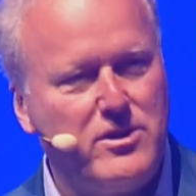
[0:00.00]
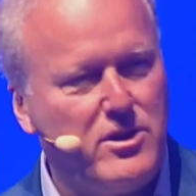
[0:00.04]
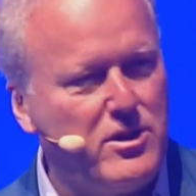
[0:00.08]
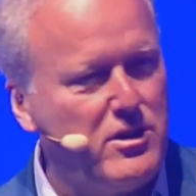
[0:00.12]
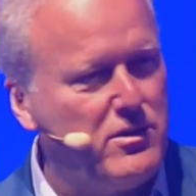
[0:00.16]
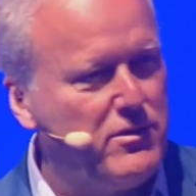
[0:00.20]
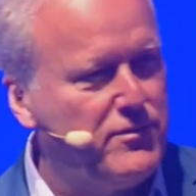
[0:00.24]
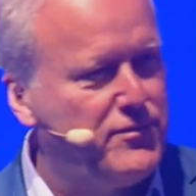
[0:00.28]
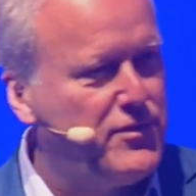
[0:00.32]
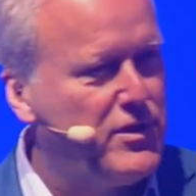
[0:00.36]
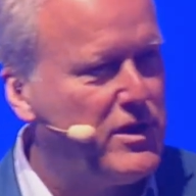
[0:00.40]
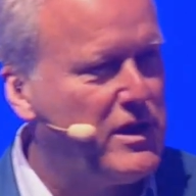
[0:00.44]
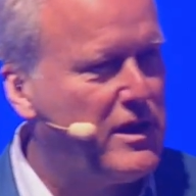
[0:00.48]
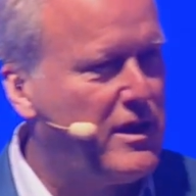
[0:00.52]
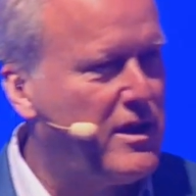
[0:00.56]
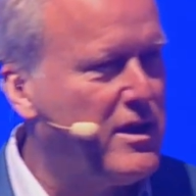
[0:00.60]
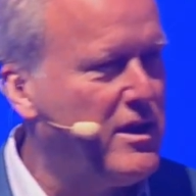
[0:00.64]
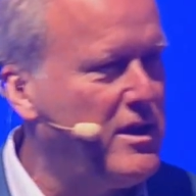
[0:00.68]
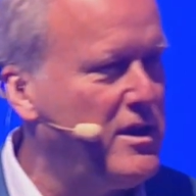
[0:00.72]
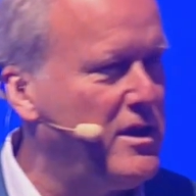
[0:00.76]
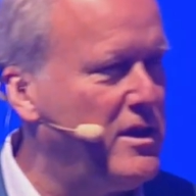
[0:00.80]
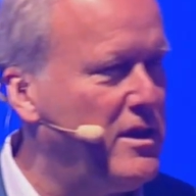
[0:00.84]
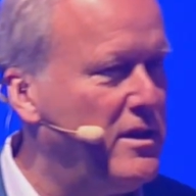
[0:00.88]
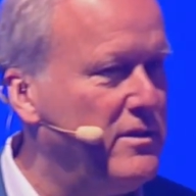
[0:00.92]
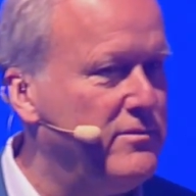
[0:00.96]
of the
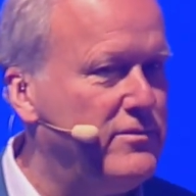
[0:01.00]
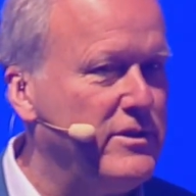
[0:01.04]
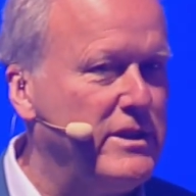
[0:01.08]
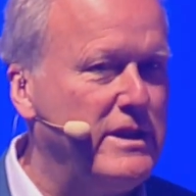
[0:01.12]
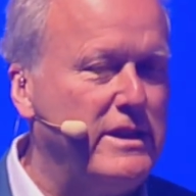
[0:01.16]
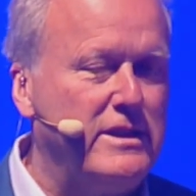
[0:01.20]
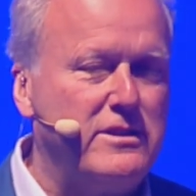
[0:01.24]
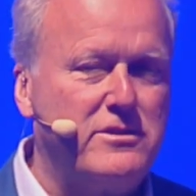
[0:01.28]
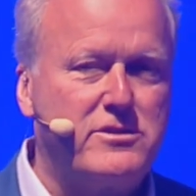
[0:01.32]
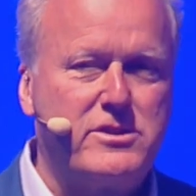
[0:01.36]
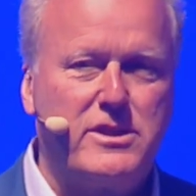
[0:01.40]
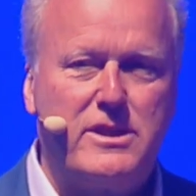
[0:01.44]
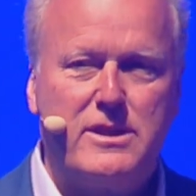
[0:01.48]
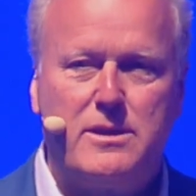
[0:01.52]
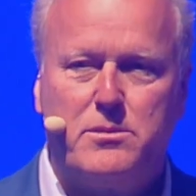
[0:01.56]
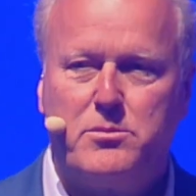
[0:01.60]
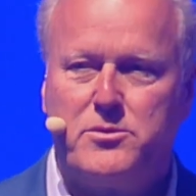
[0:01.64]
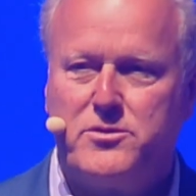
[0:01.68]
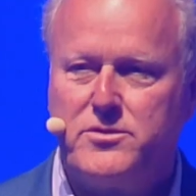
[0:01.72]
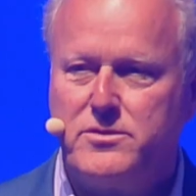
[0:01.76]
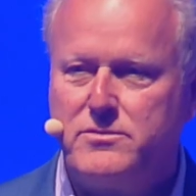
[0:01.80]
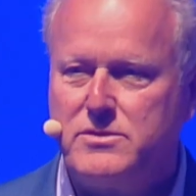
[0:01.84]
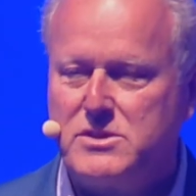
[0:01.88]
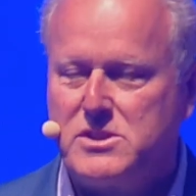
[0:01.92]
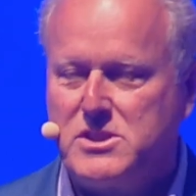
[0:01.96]
curve in
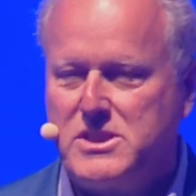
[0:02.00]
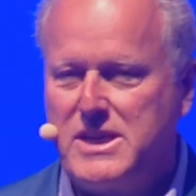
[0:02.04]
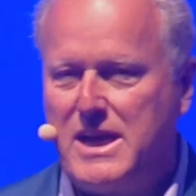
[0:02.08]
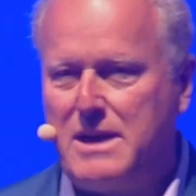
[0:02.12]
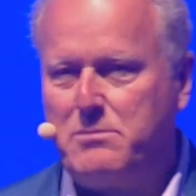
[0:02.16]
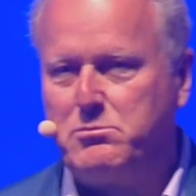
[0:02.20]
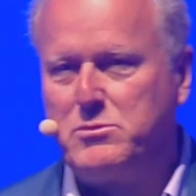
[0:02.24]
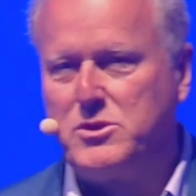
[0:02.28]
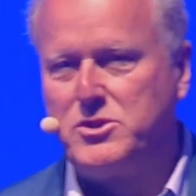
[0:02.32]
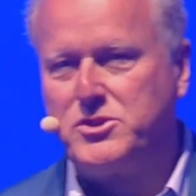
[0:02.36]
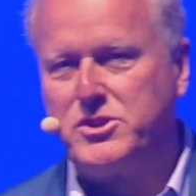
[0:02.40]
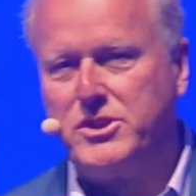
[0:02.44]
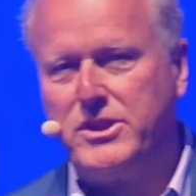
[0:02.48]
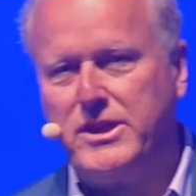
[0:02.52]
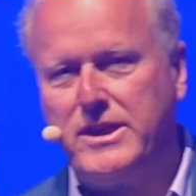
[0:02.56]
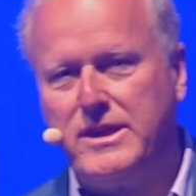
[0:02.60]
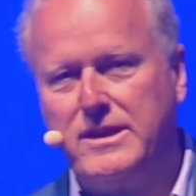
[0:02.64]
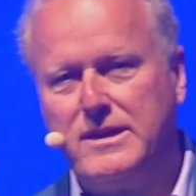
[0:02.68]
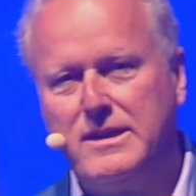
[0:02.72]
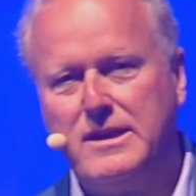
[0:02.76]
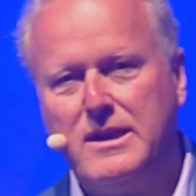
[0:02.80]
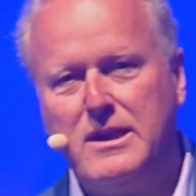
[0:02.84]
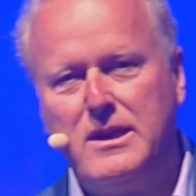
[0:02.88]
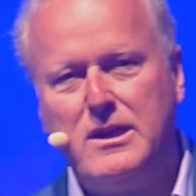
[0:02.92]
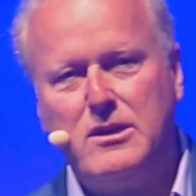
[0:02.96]
terms of
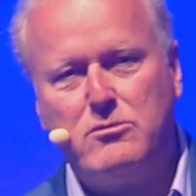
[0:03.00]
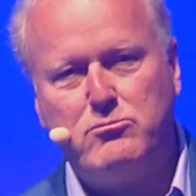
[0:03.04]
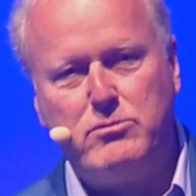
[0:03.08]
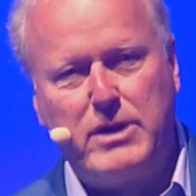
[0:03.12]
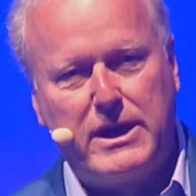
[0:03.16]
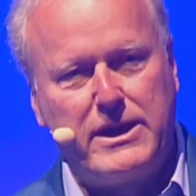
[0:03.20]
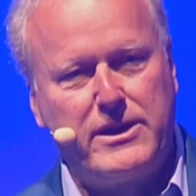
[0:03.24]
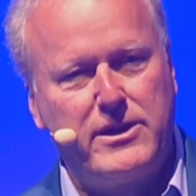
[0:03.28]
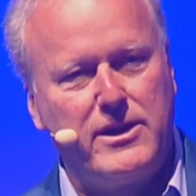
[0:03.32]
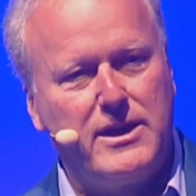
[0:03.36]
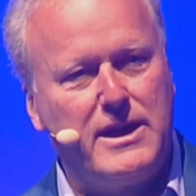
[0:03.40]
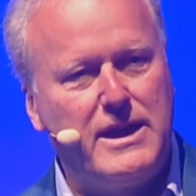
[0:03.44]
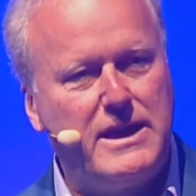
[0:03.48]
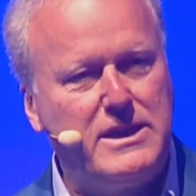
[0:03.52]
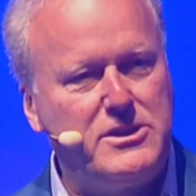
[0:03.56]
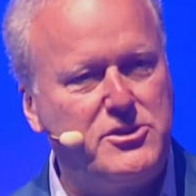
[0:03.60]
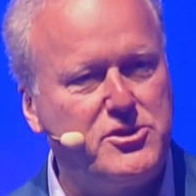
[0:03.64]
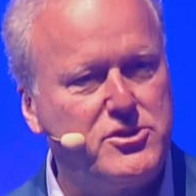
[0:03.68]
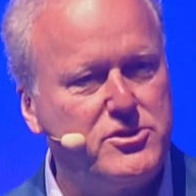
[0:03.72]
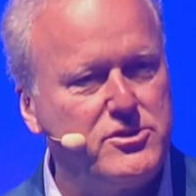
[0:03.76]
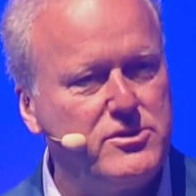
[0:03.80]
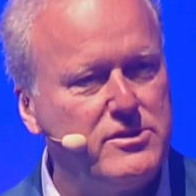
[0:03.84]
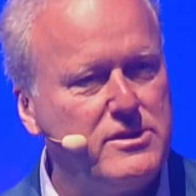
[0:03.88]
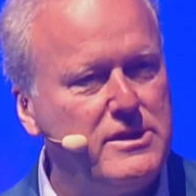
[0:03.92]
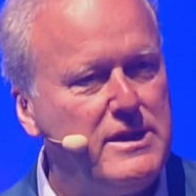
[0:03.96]
establishing
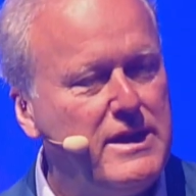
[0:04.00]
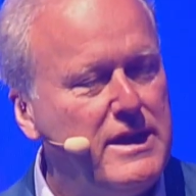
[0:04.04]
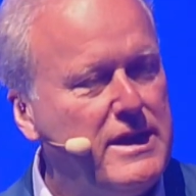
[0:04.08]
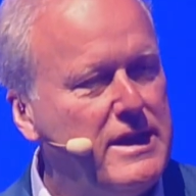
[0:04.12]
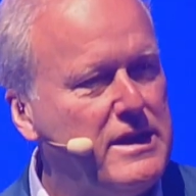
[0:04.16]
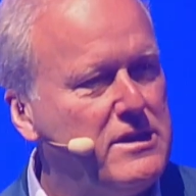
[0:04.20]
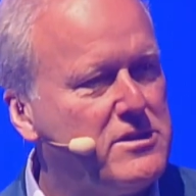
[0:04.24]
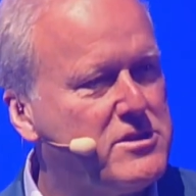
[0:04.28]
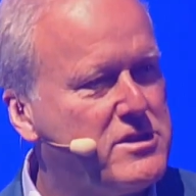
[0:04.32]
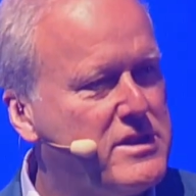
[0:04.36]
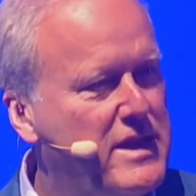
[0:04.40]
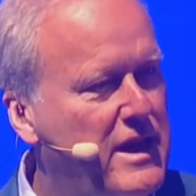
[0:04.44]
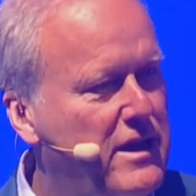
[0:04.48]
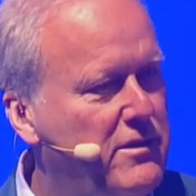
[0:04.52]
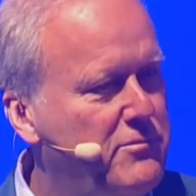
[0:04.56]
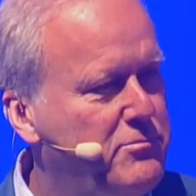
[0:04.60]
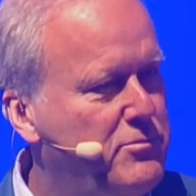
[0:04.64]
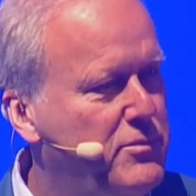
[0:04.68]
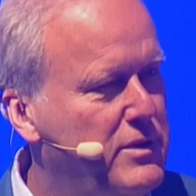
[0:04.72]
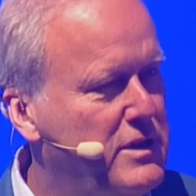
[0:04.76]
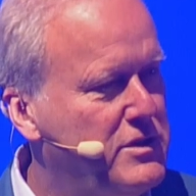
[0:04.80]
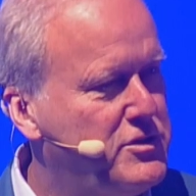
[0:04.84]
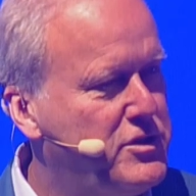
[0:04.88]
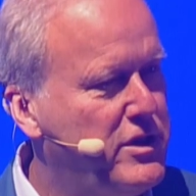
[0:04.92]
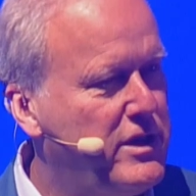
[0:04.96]
regulation,
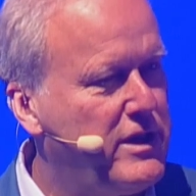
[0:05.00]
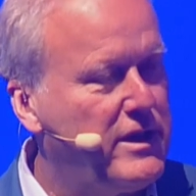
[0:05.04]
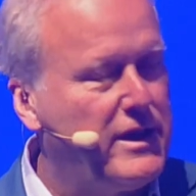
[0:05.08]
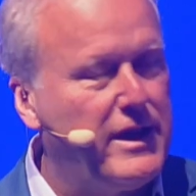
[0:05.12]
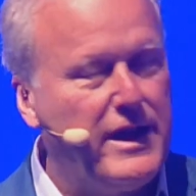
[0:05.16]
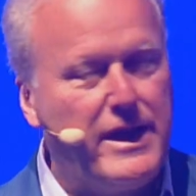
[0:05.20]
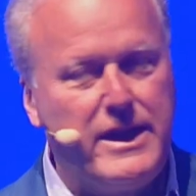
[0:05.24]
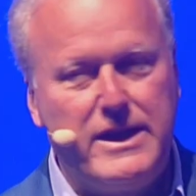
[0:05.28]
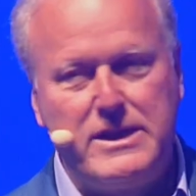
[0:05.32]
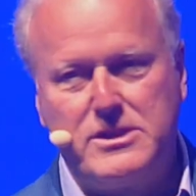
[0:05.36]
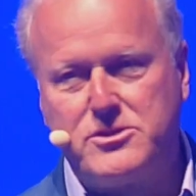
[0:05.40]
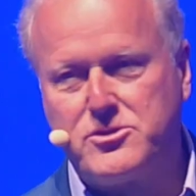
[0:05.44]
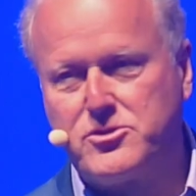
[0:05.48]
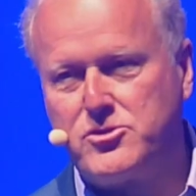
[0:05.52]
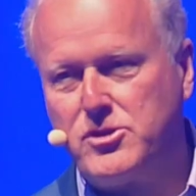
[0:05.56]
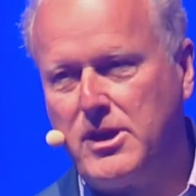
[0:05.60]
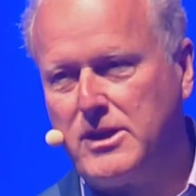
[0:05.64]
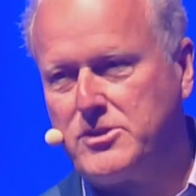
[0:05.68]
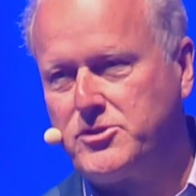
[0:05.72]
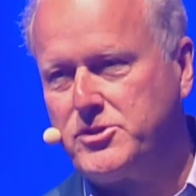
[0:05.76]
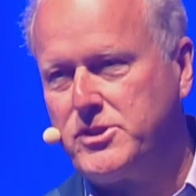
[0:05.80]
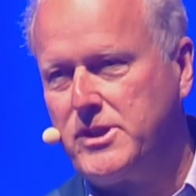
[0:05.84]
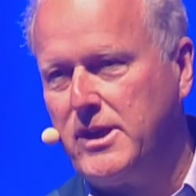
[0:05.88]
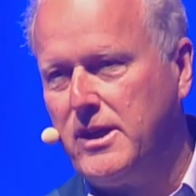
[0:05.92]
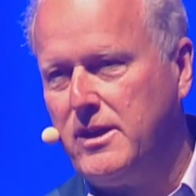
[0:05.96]
establishing a
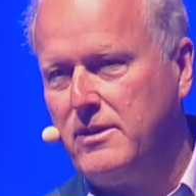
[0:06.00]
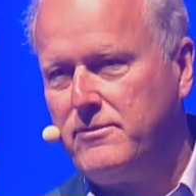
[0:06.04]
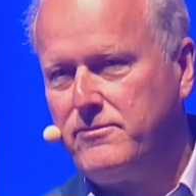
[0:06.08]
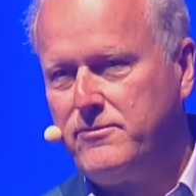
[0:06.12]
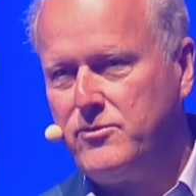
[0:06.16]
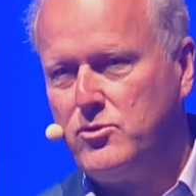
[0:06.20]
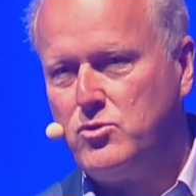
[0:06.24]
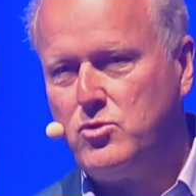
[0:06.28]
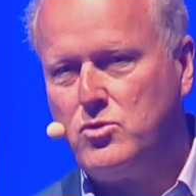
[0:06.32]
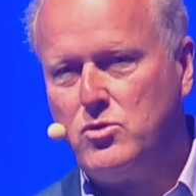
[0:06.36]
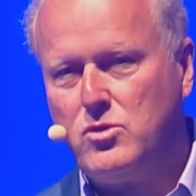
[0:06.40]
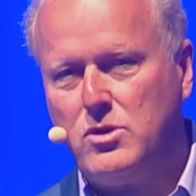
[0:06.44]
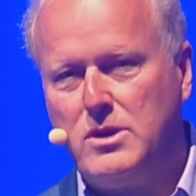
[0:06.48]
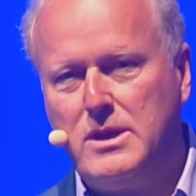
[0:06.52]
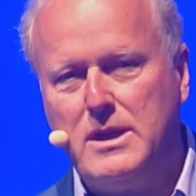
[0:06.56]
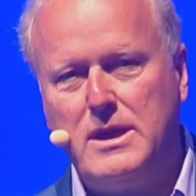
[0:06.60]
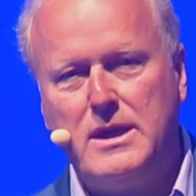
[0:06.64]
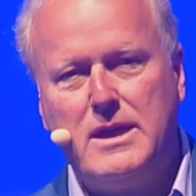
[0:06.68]
structure for